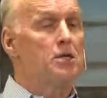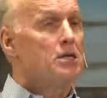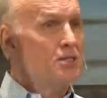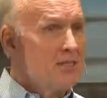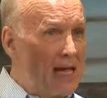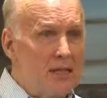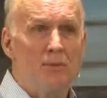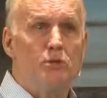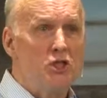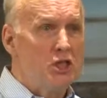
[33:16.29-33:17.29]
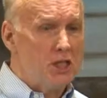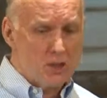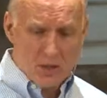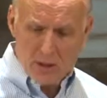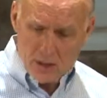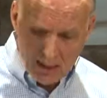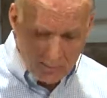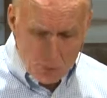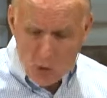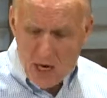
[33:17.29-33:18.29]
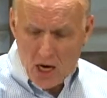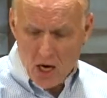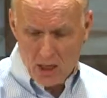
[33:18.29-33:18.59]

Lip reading: send them to Jesus in prayer.